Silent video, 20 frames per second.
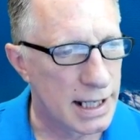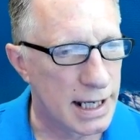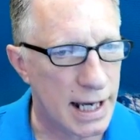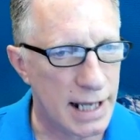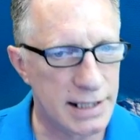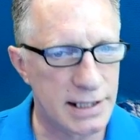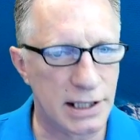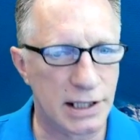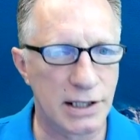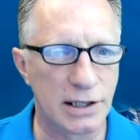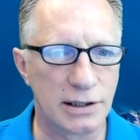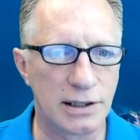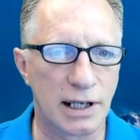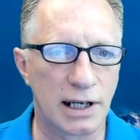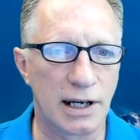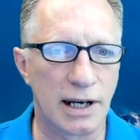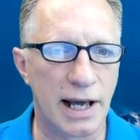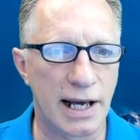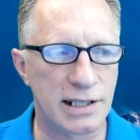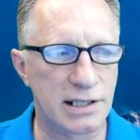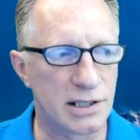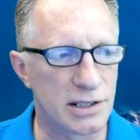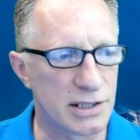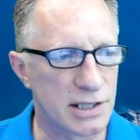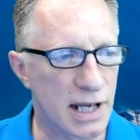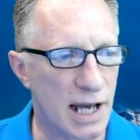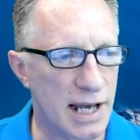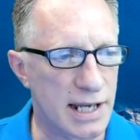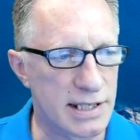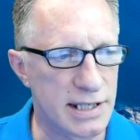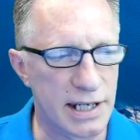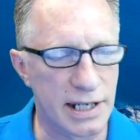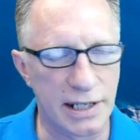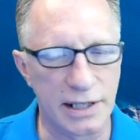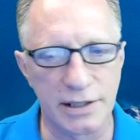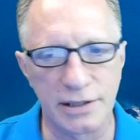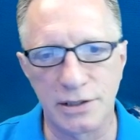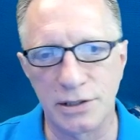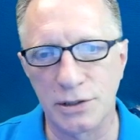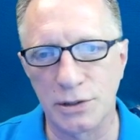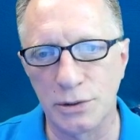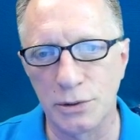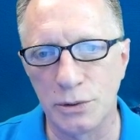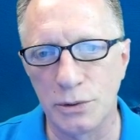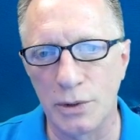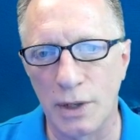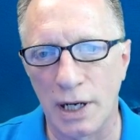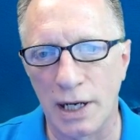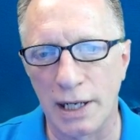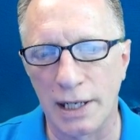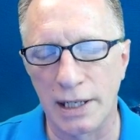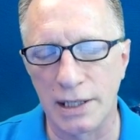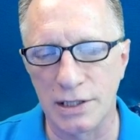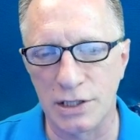It's a good little exercise here to